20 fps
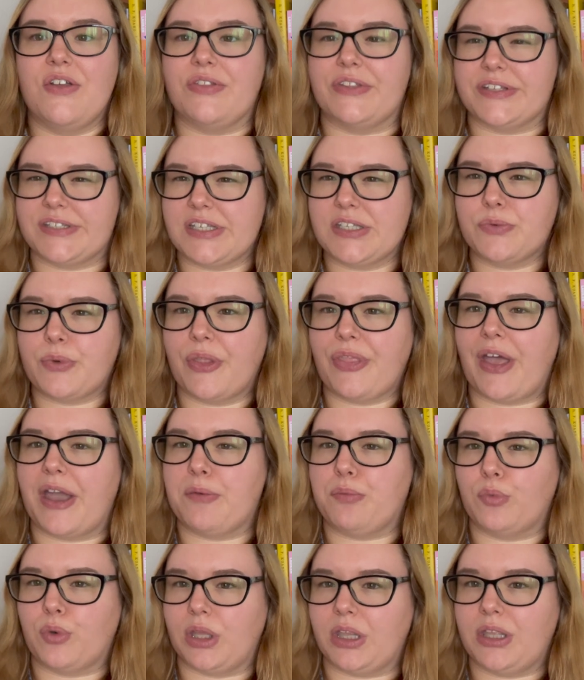this is one that
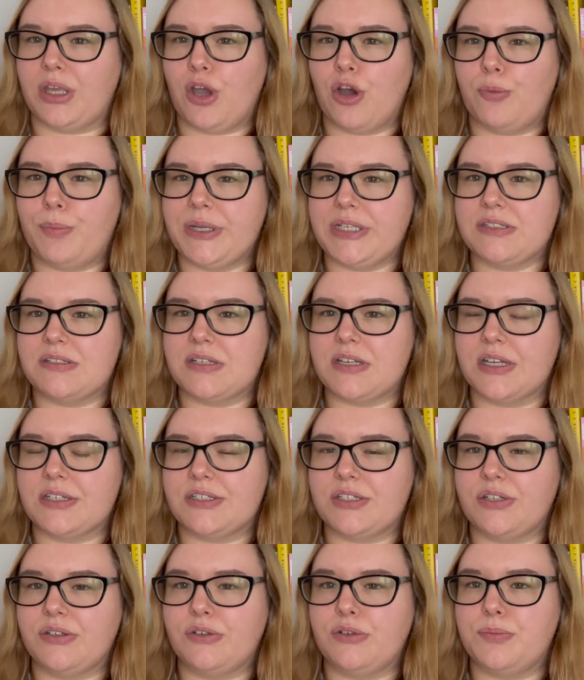I'm really hoping to get
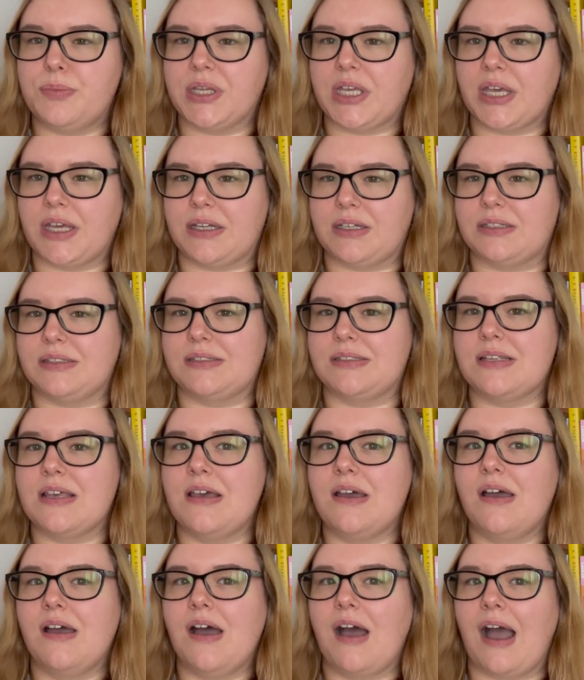to because
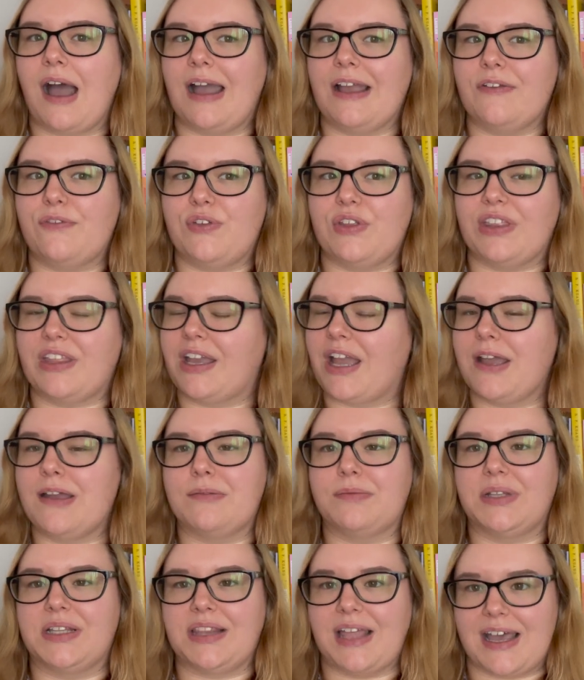I feel like I
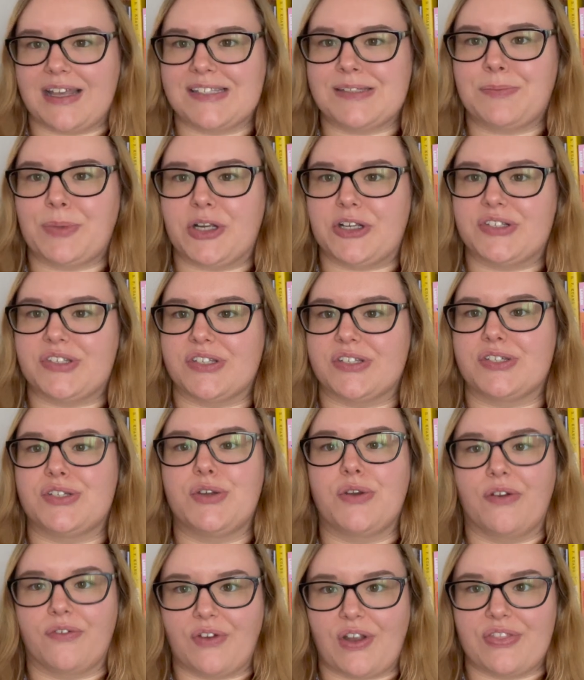am the last person
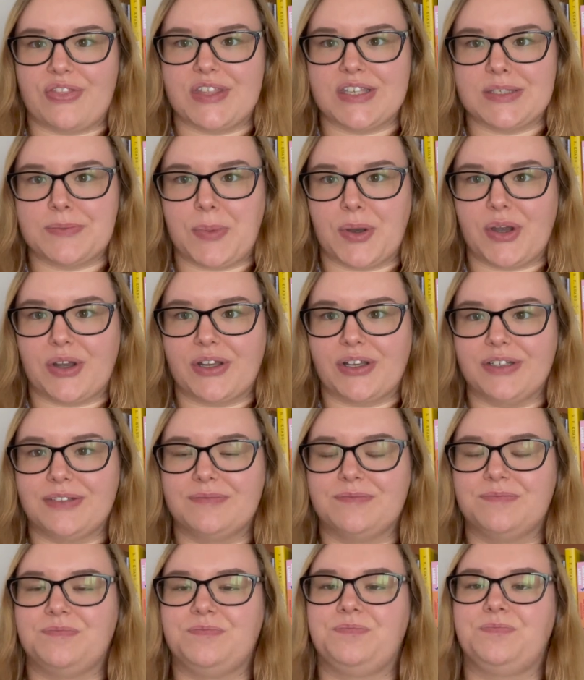to have read this book.
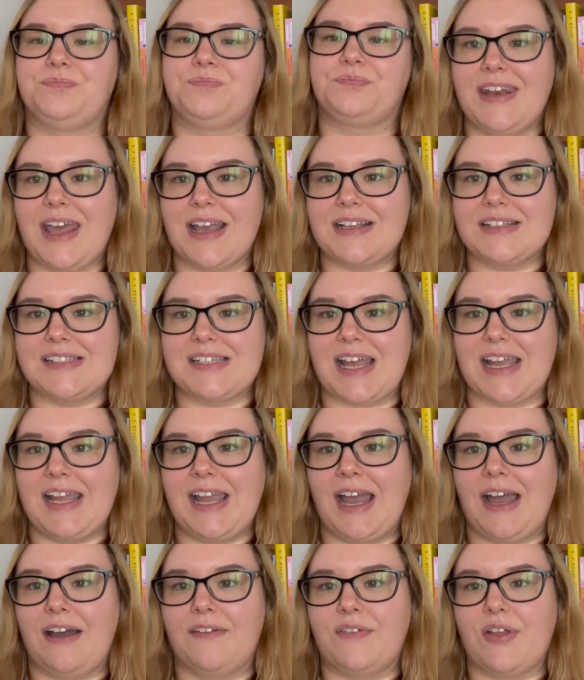Next, I
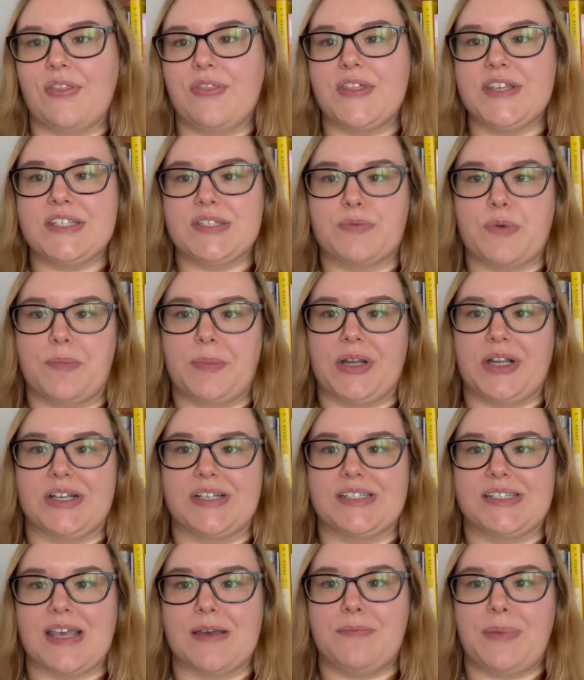have The
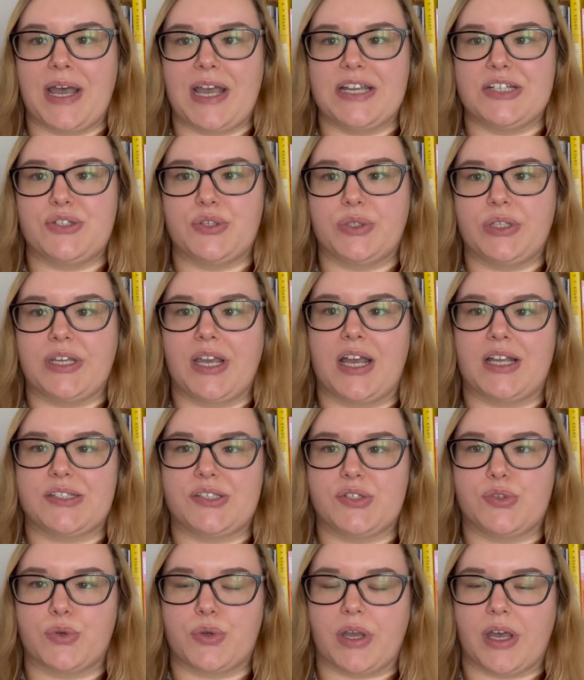Swimmers by Julie
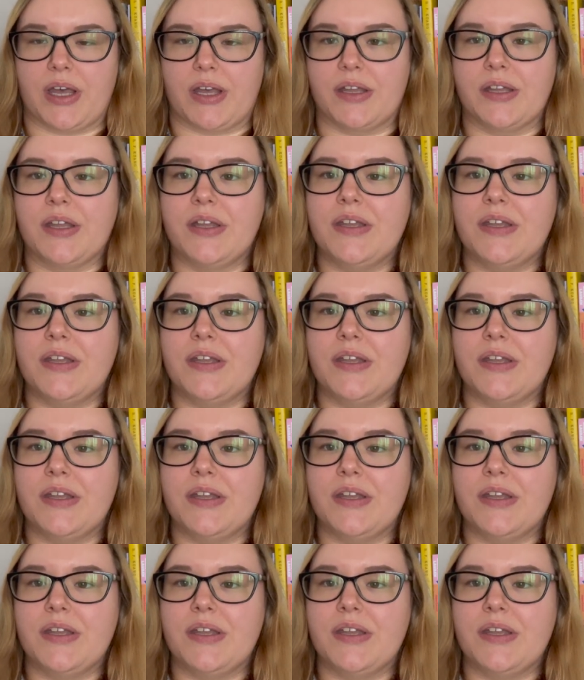Otsuka.